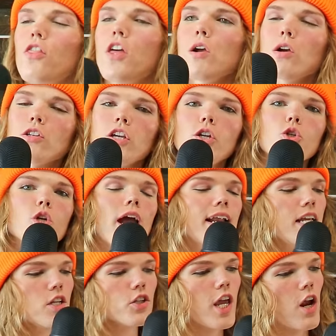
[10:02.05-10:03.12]
There is a
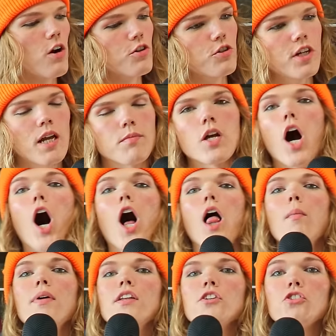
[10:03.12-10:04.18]
Chinese character named
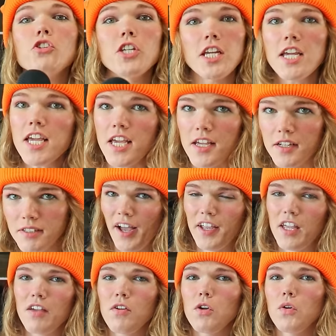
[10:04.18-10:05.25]
Almond Tea. I
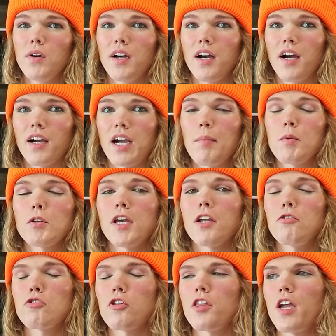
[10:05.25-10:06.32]
can give you a couple
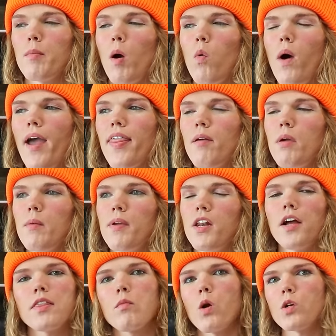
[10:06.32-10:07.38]
seconds to think about why that may be
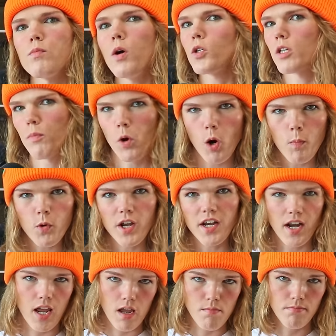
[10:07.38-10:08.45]
not the most appropriate
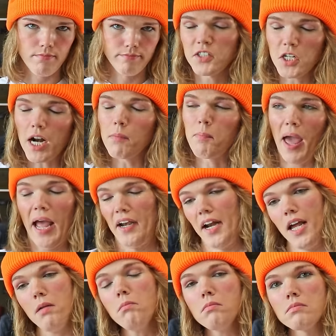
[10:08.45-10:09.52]
name. It's not a bad name.